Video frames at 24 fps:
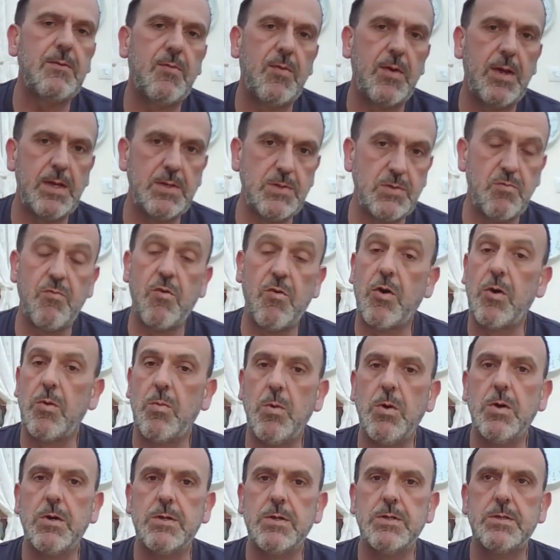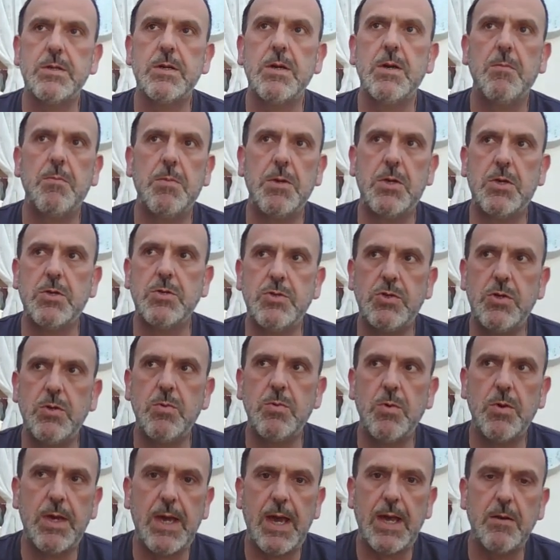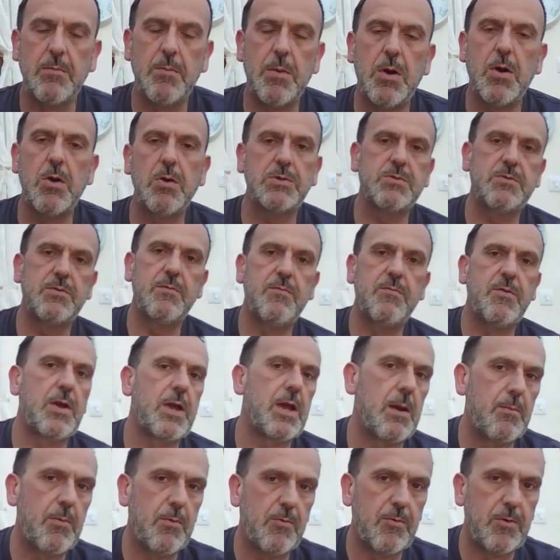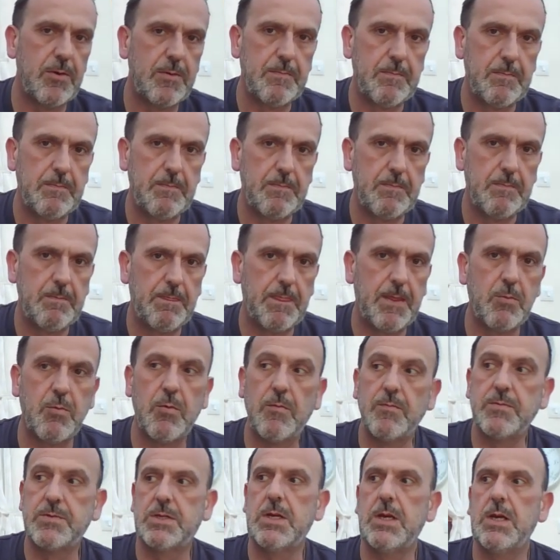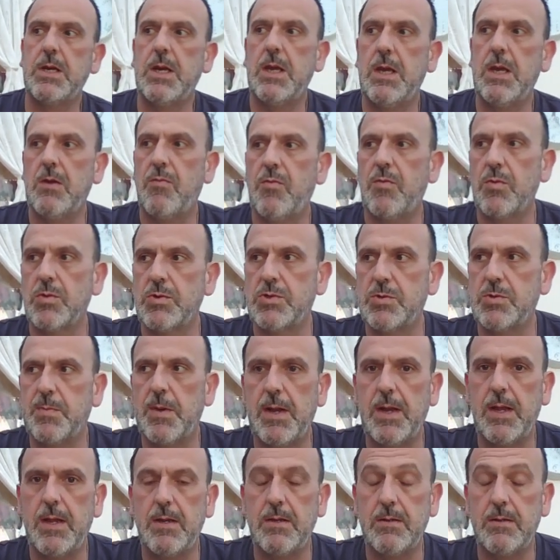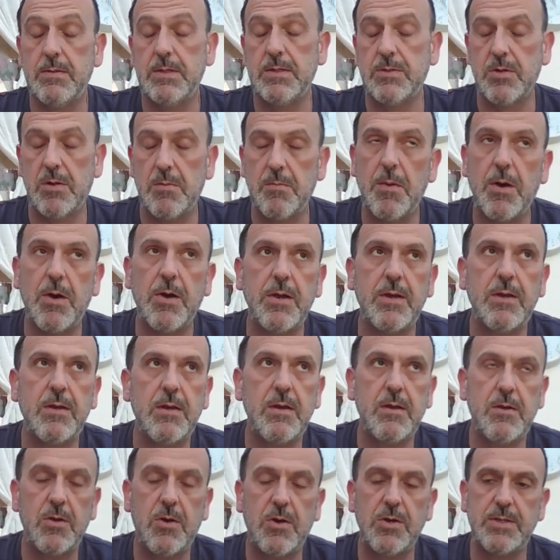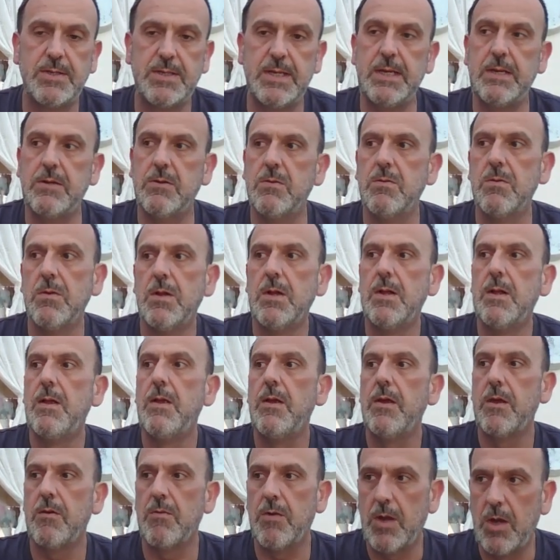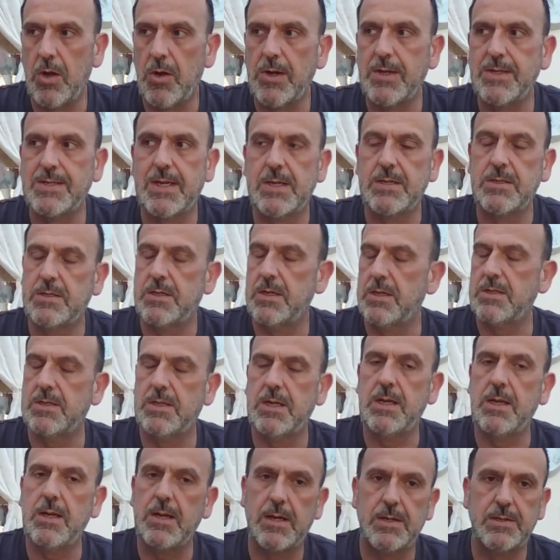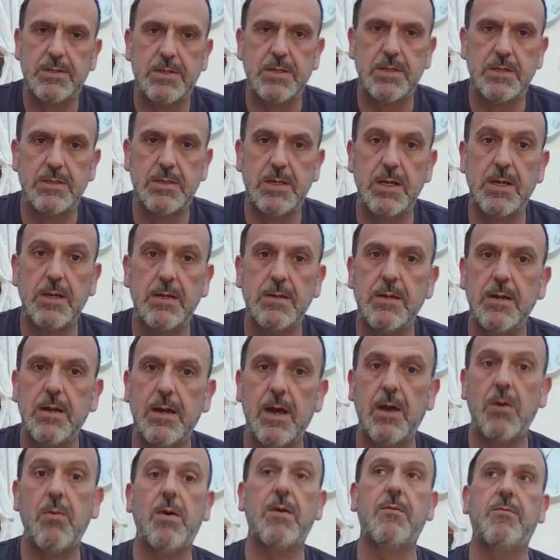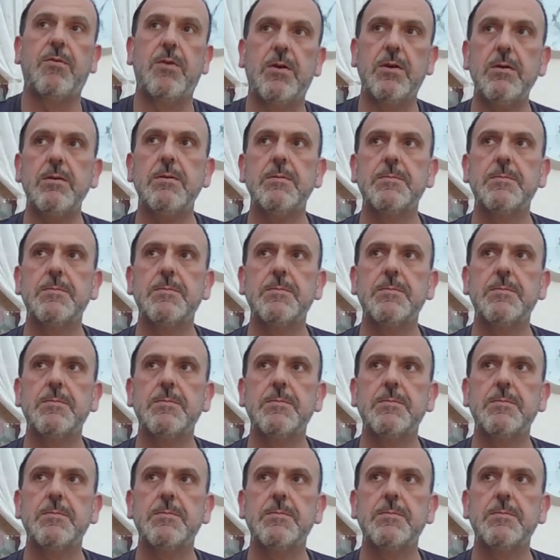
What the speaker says: it is the right word, because you will gain the marks for the vocabulary. Now obviously if your spelling is like mine and not ideal, you are likely to get 16 out of 16. However,